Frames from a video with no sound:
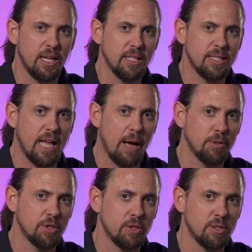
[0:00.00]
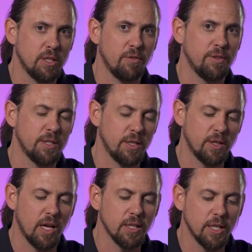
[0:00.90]
and establish yourself as a
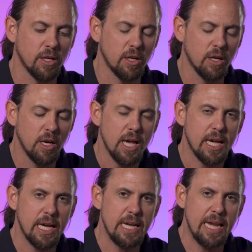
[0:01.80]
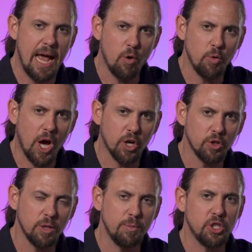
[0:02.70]
thought leader, can now not
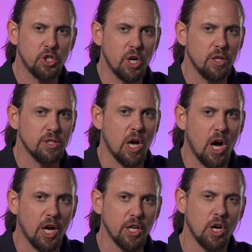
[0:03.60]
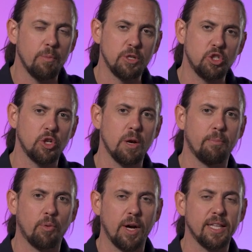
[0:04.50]
only be shared as audio, but you can
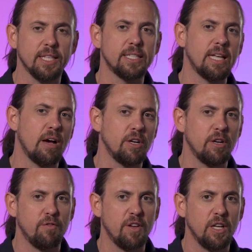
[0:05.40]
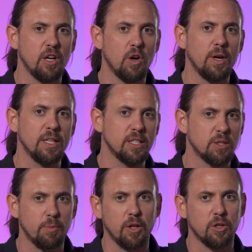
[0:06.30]
break this down into video in
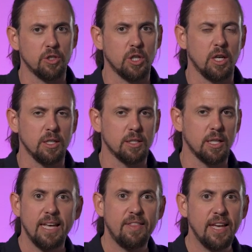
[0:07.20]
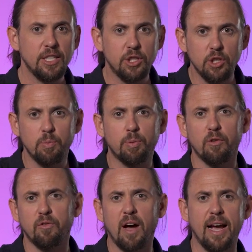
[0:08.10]
smaller chunks. They do
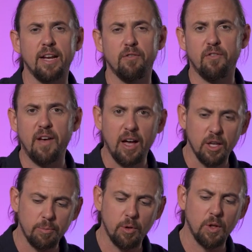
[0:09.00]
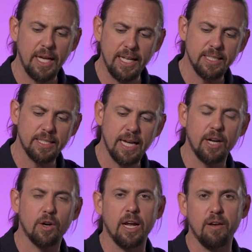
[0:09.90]
provide valuable
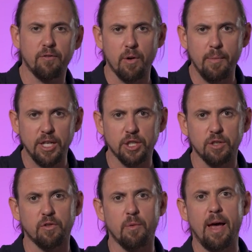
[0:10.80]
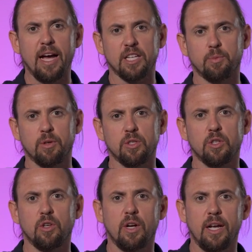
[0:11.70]
insider information from experts to
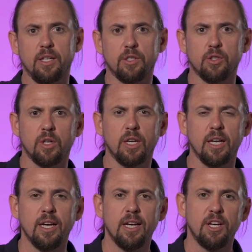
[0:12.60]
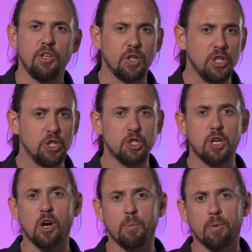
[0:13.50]
your industry. You can
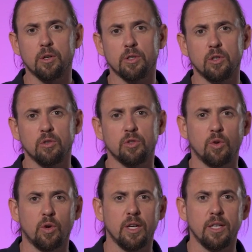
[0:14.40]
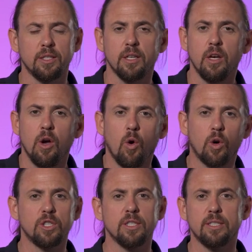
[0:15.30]
share personal stories or
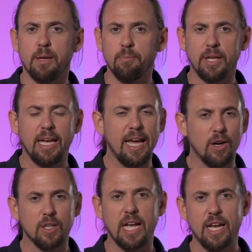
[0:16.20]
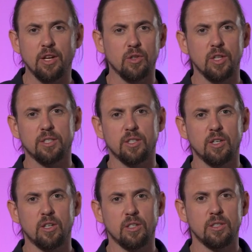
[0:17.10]
just simply entertain your
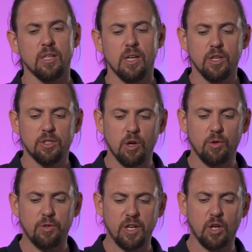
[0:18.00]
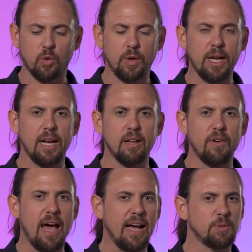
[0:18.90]
listeners. So the creative
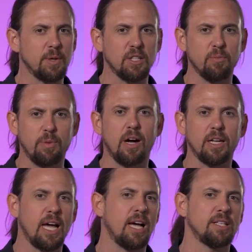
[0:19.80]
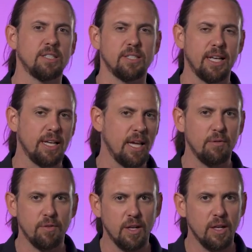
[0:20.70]
aspect of podcasts is like
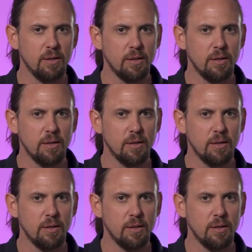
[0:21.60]
infinite.